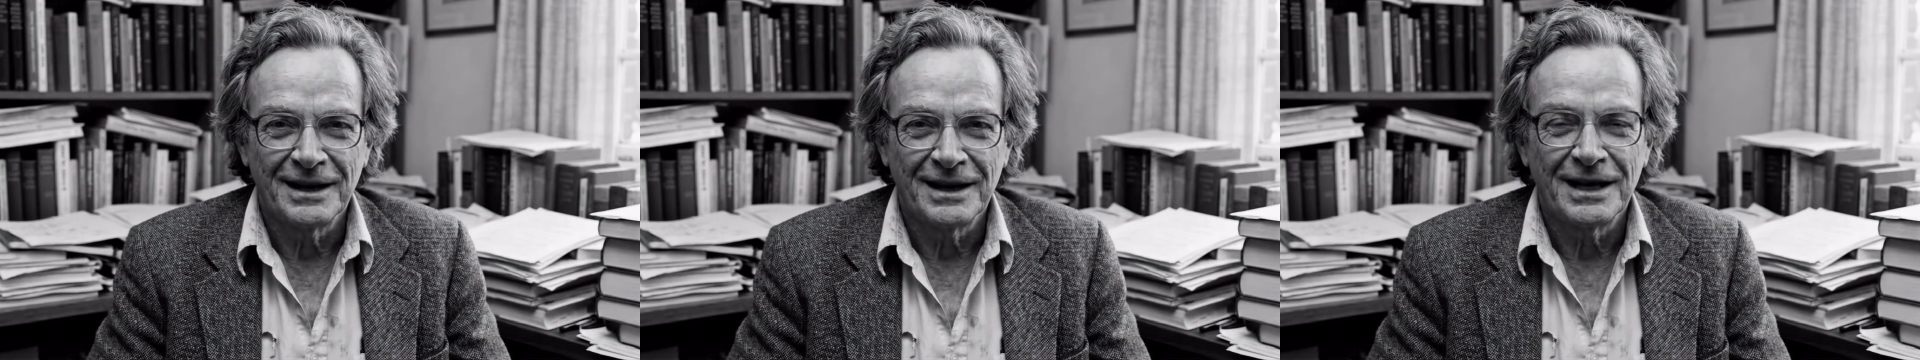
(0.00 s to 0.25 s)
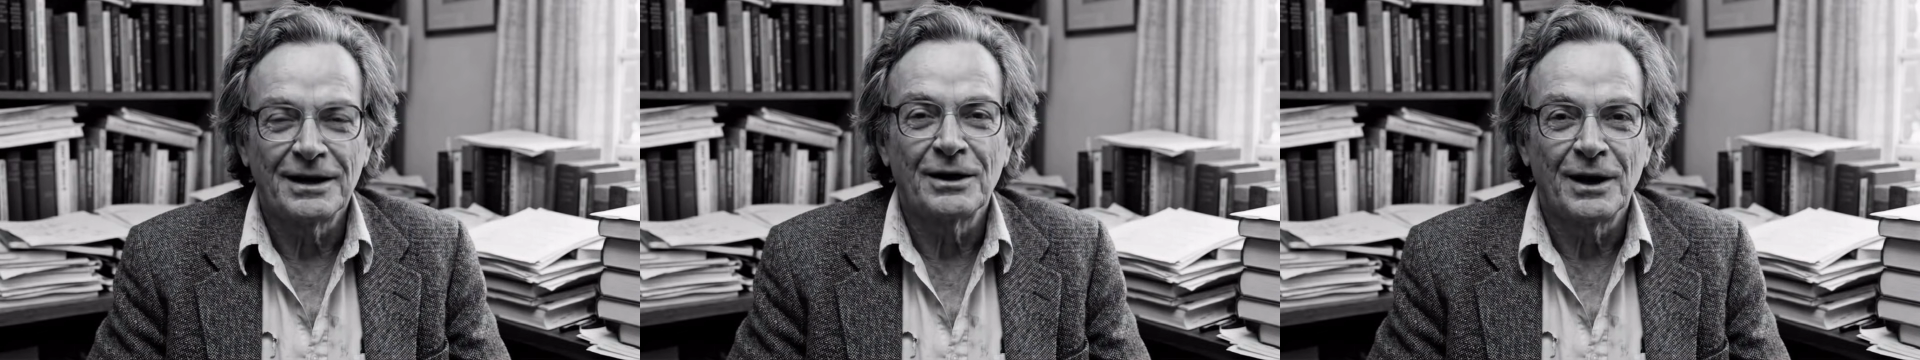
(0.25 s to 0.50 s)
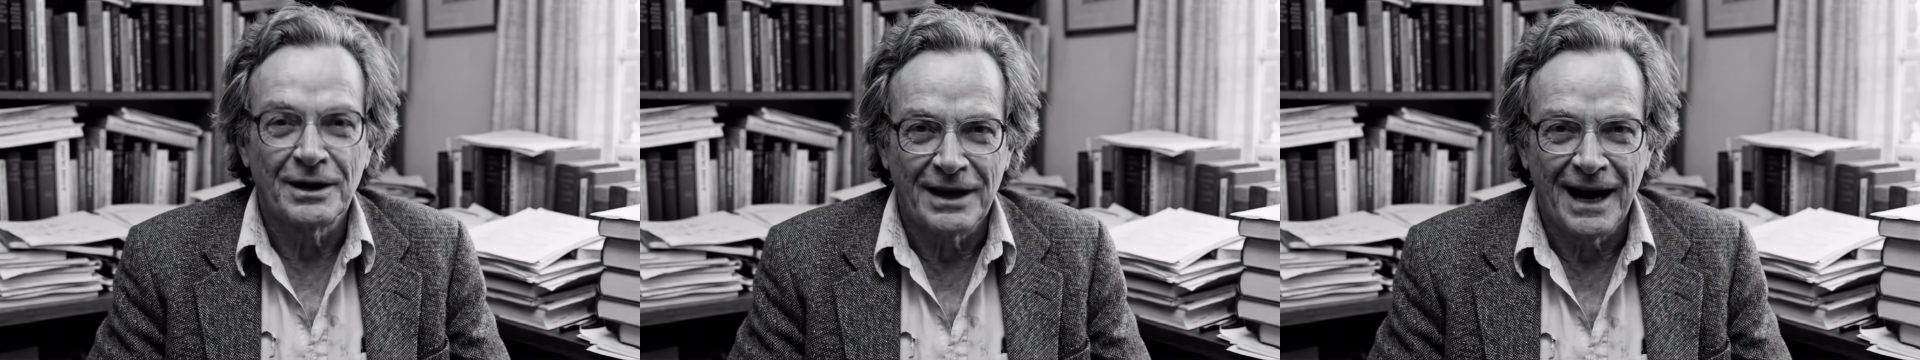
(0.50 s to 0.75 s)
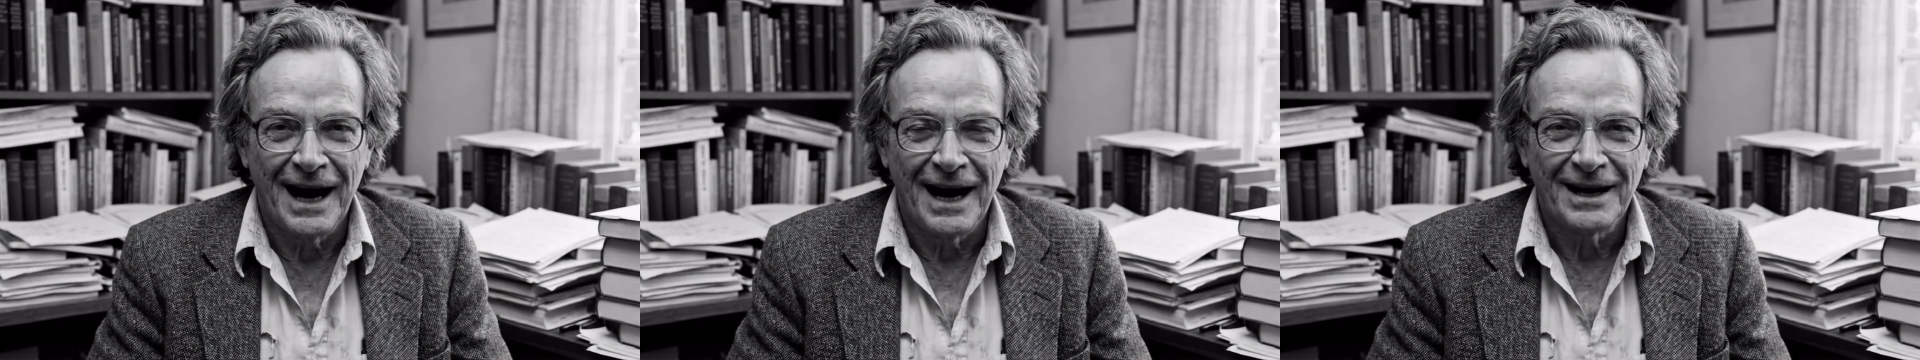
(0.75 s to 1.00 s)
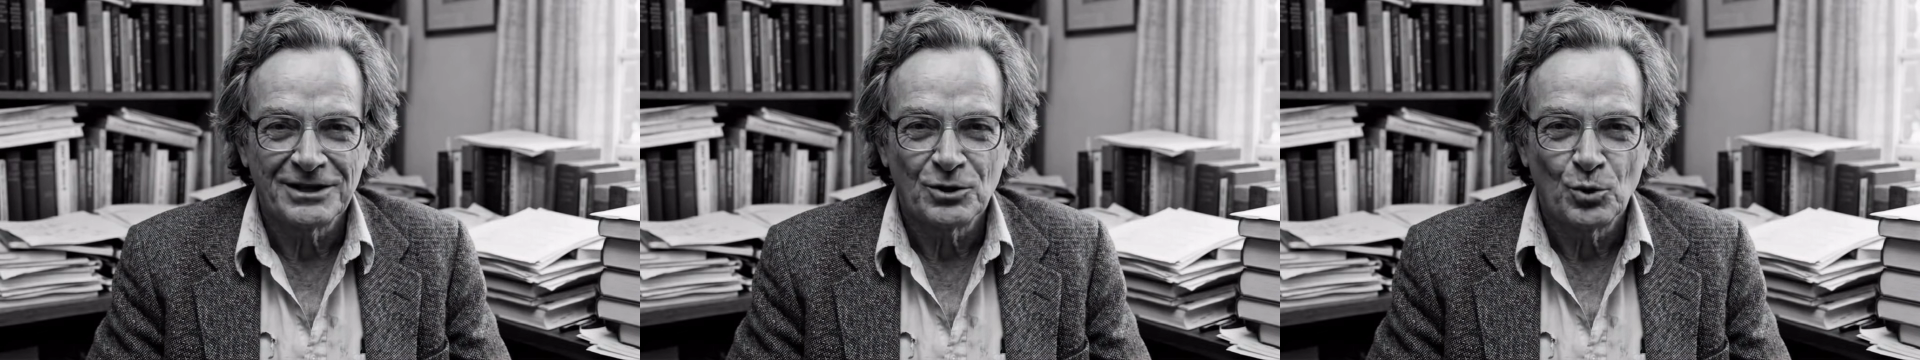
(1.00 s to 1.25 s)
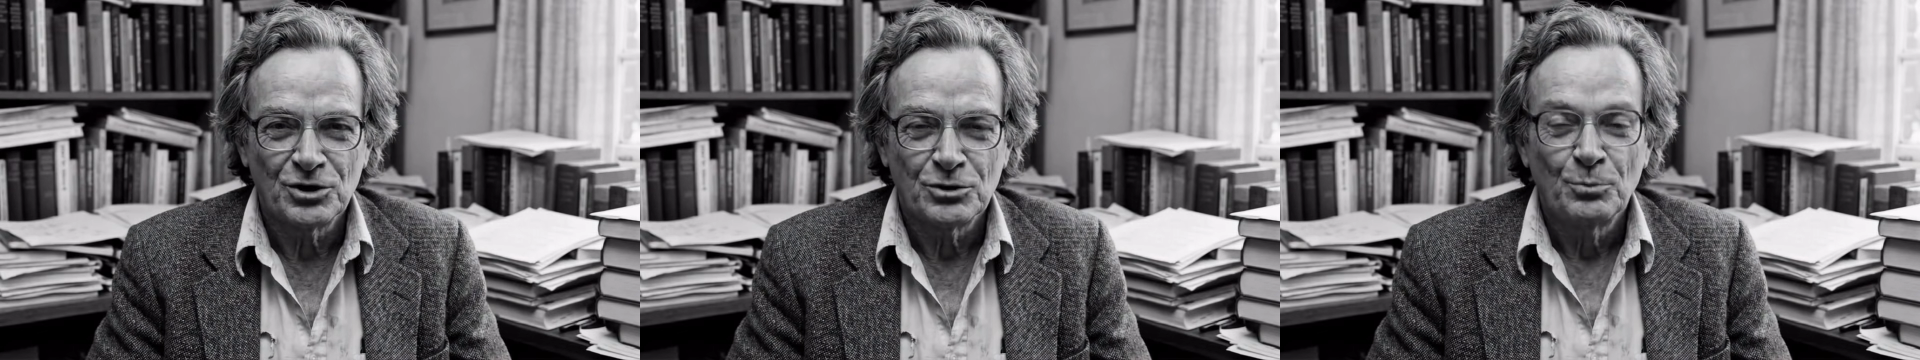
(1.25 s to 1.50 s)
it learned to ask
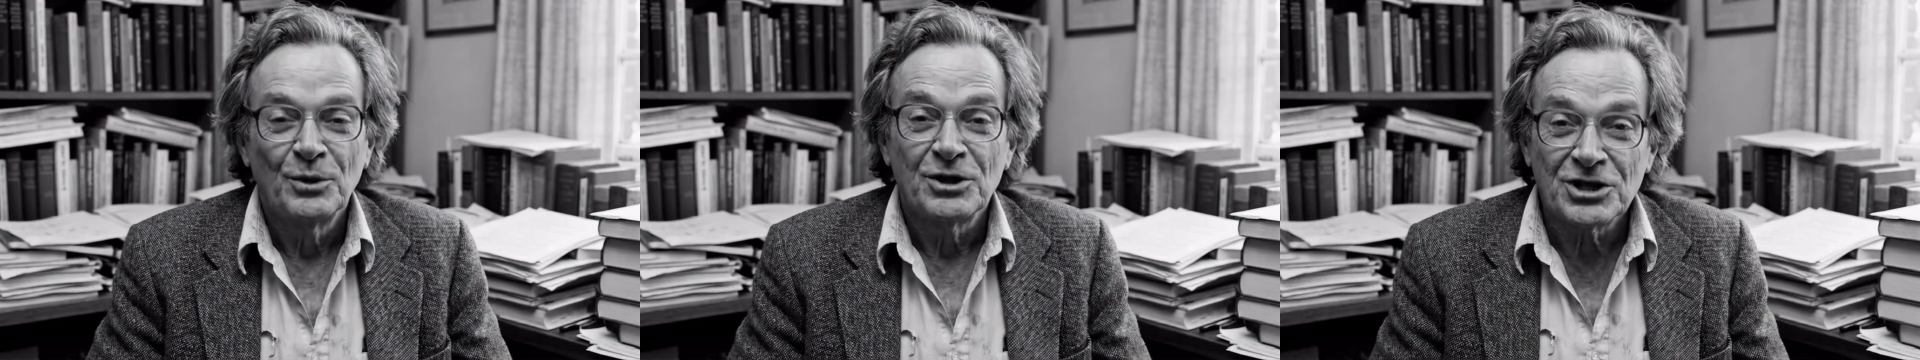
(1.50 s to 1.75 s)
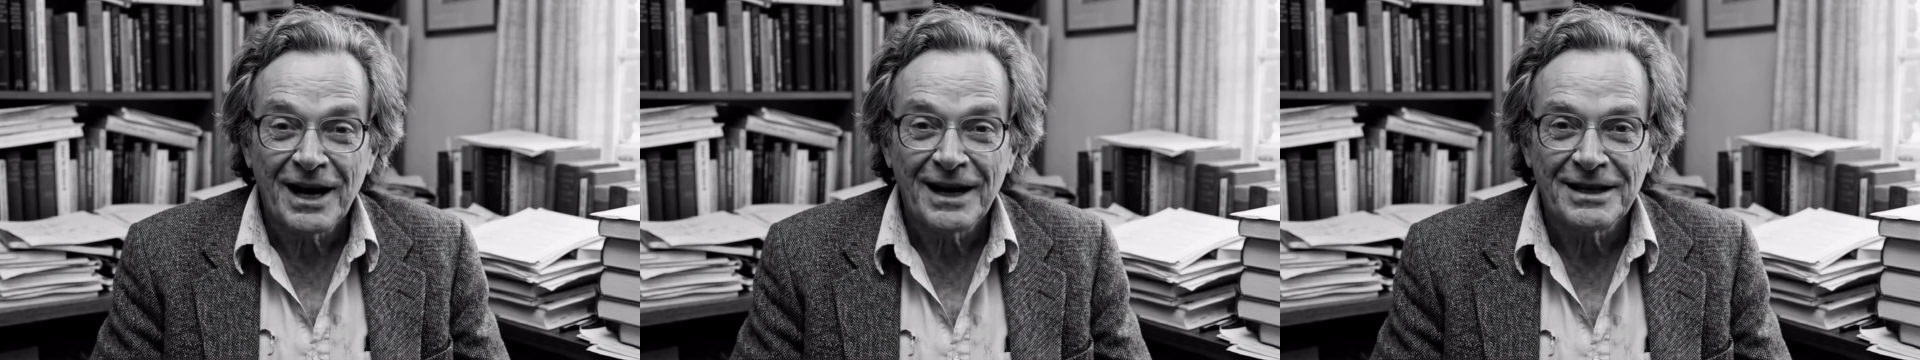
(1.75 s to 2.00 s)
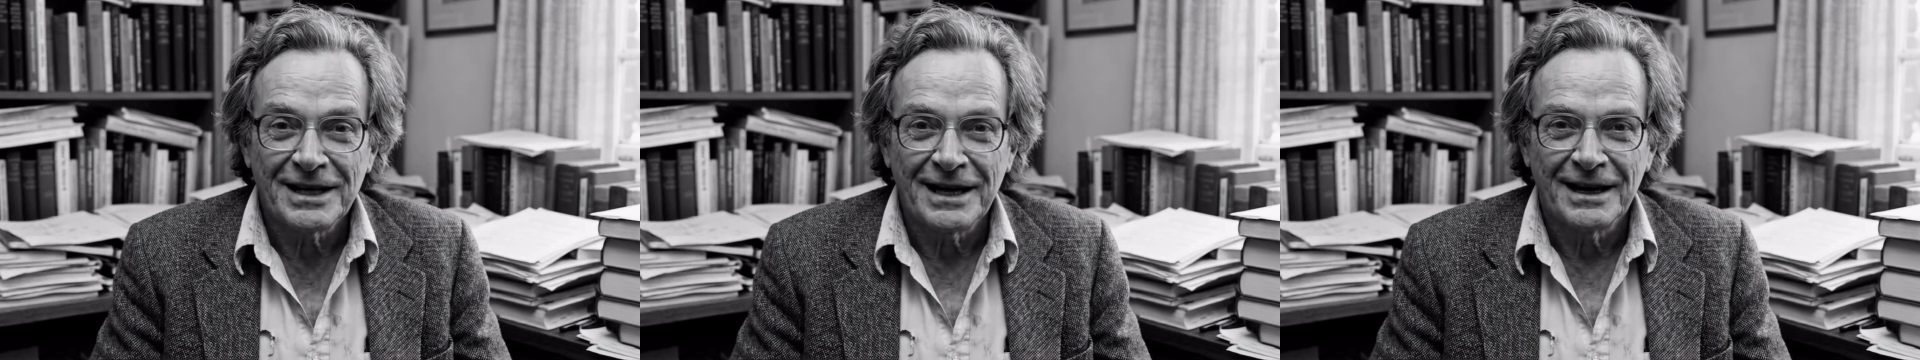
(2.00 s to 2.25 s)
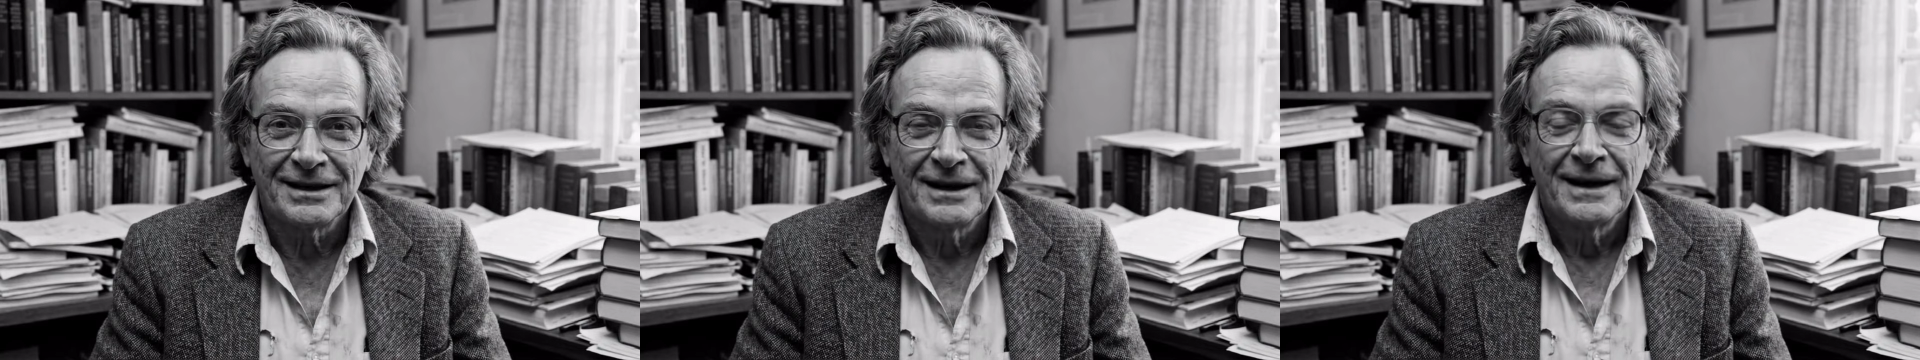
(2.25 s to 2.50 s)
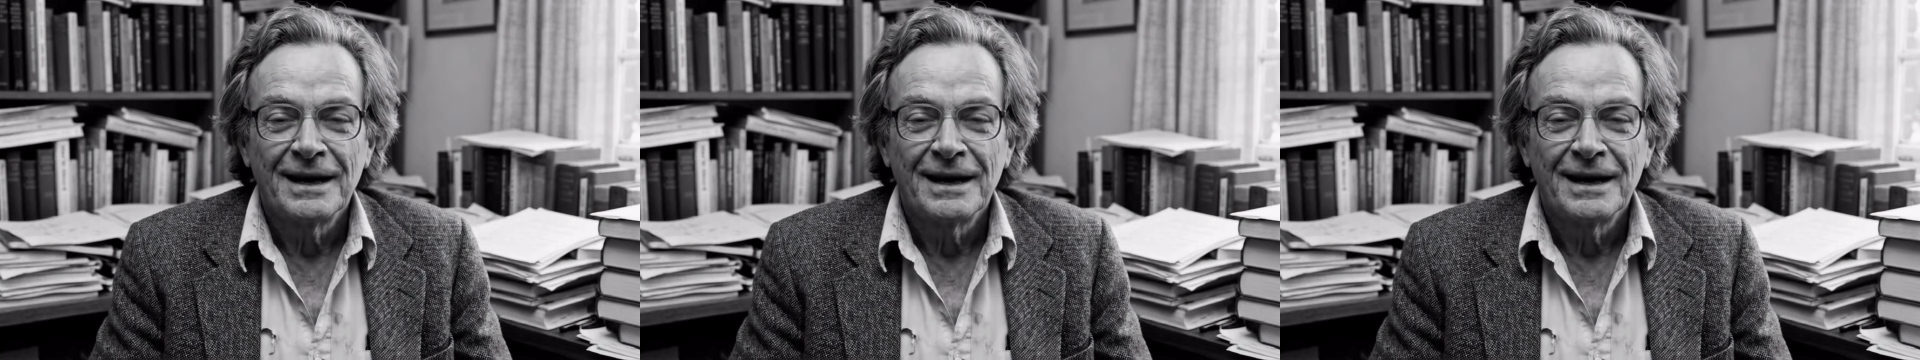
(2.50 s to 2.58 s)
what's projecting it.